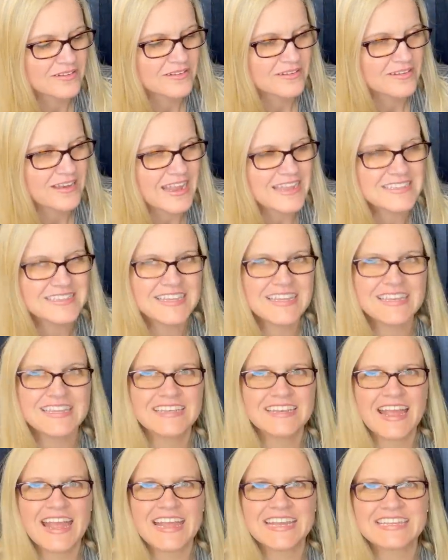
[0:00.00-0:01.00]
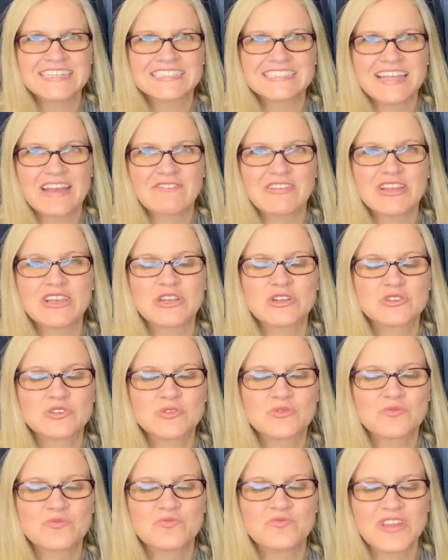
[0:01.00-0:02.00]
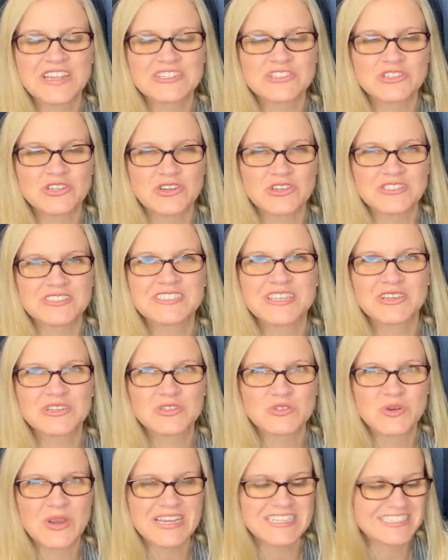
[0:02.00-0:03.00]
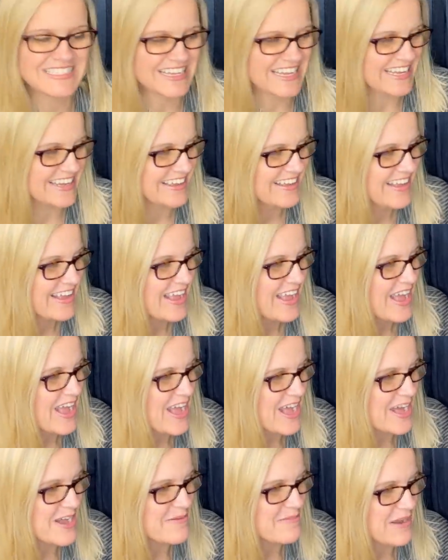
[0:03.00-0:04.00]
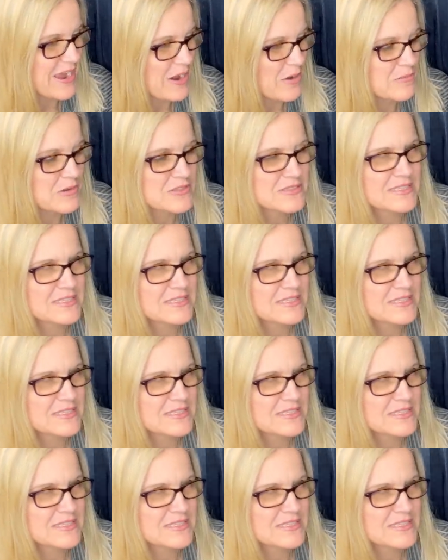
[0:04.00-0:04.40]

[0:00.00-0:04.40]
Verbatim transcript: 1987 Ventures, Tracy. Um, I almost